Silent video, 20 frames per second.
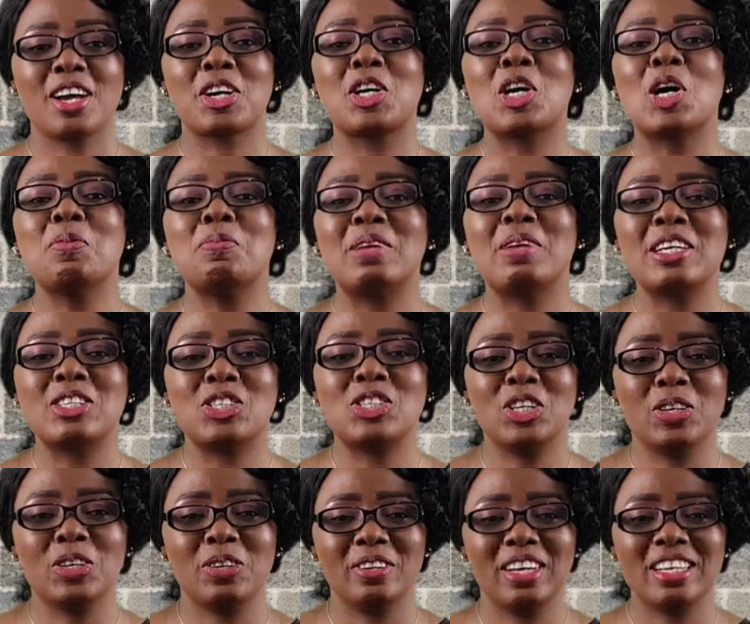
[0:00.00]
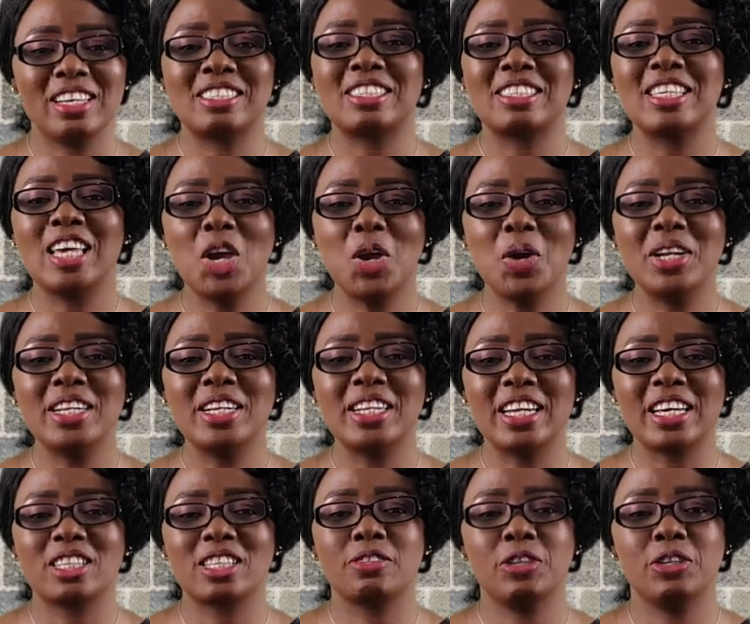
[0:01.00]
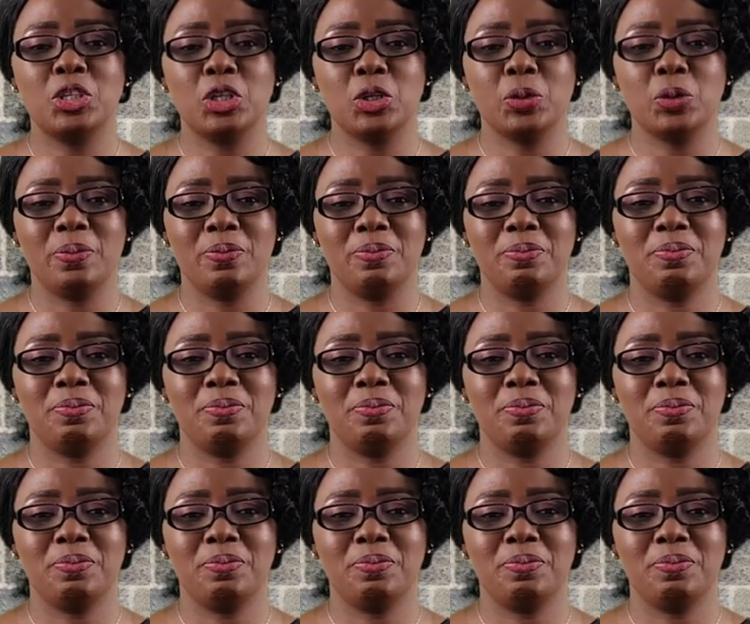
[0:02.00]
God bless you and see you in the next video.